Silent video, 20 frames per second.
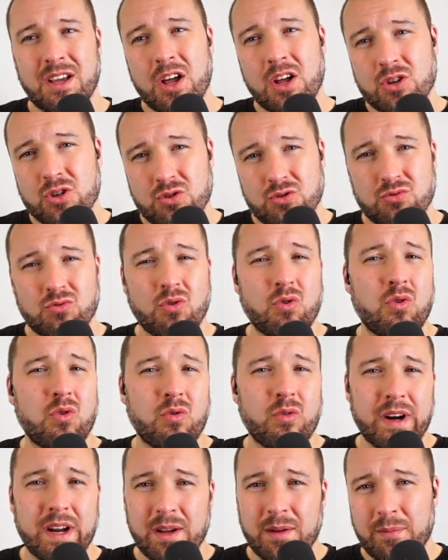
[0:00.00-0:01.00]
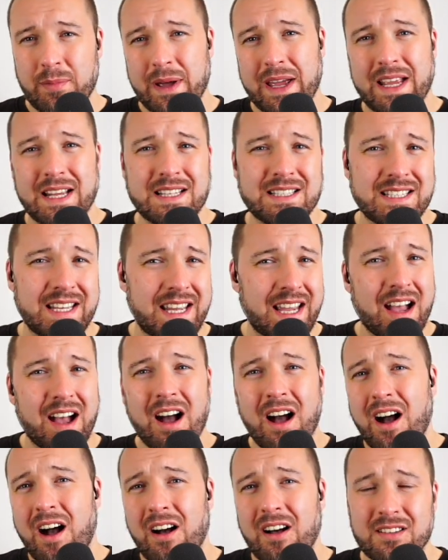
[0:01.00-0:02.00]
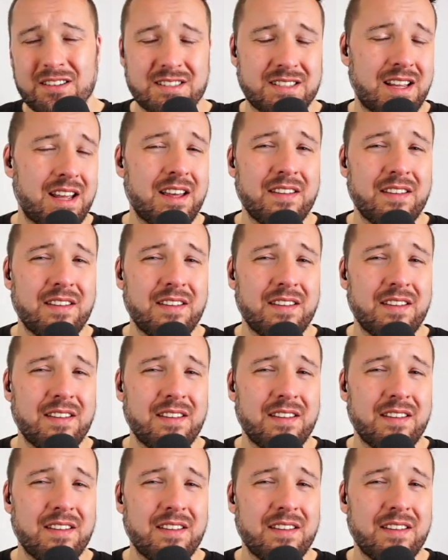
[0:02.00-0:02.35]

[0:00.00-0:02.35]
drawing, painting, art,